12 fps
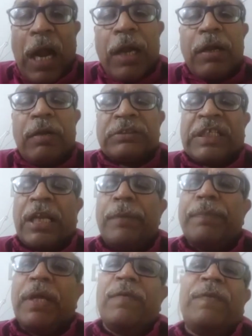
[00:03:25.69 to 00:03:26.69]
And
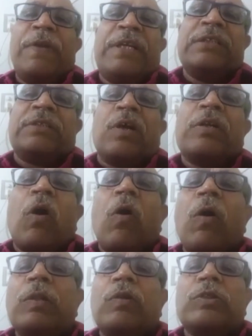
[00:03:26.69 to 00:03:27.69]
second benefit is on
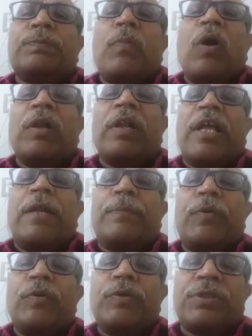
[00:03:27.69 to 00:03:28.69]
all those smaller
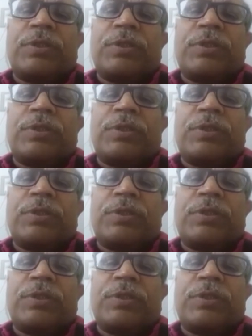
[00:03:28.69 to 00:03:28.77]
airports,